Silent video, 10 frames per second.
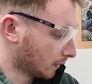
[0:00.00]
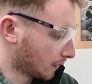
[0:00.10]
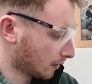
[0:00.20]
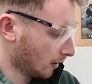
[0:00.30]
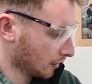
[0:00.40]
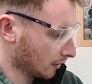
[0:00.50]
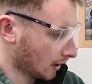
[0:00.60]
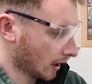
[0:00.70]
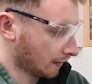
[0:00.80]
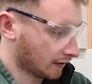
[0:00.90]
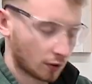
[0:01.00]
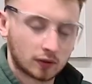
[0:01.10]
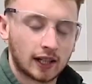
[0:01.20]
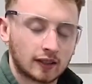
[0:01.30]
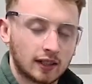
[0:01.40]
sloshed the fuel
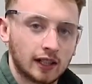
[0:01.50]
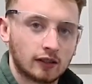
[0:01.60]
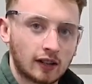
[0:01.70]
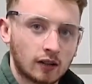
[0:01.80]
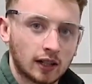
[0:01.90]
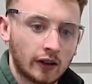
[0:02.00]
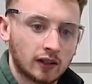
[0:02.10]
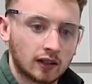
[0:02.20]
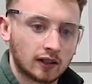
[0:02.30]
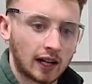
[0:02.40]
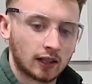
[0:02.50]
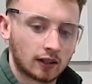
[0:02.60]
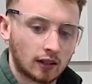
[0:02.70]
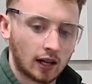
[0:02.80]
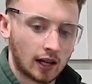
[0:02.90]
tank seal around now in the tank
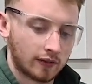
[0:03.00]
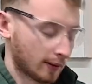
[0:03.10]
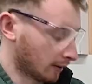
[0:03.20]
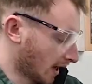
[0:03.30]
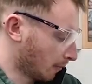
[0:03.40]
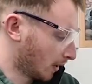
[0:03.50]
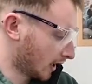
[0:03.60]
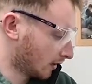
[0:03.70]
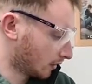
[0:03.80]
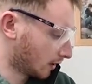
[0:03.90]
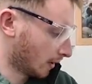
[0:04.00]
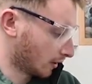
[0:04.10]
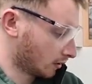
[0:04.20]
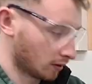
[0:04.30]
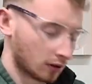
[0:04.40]
for about 10 minutes, just to make
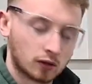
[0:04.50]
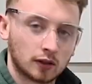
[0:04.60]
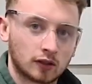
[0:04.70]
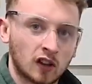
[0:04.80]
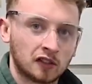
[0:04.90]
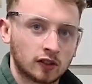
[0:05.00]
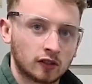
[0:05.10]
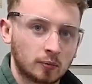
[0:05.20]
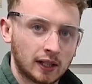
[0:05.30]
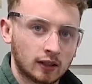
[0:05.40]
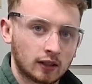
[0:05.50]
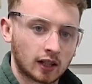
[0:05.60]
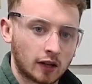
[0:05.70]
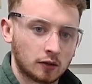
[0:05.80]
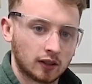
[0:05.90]
sure that all the surface has been
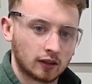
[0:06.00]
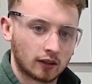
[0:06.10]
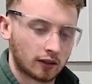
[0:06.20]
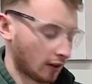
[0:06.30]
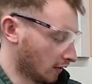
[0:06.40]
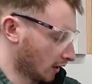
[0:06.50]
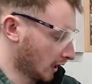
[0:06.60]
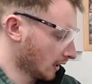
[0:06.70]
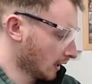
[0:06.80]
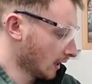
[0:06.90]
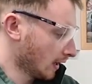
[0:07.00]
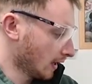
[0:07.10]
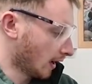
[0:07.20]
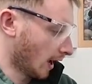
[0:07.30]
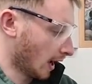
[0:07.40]
coated thoroughly.
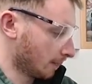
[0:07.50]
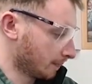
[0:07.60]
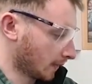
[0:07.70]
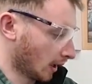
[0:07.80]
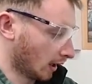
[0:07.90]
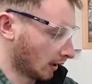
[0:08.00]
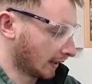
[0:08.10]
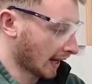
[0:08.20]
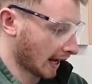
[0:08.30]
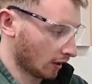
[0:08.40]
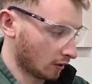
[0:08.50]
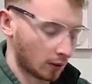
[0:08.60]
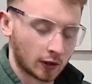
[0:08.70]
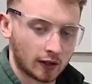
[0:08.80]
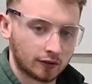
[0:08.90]
Now what
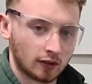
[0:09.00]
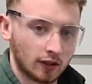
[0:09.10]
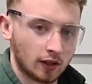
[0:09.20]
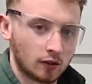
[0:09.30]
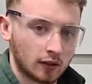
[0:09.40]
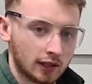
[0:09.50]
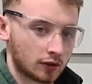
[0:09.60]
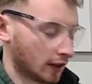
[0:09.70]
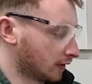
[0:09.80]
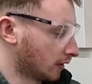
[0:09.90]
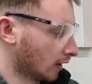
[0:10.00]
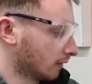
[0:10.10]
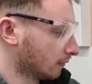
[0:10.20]
you have to do is you have to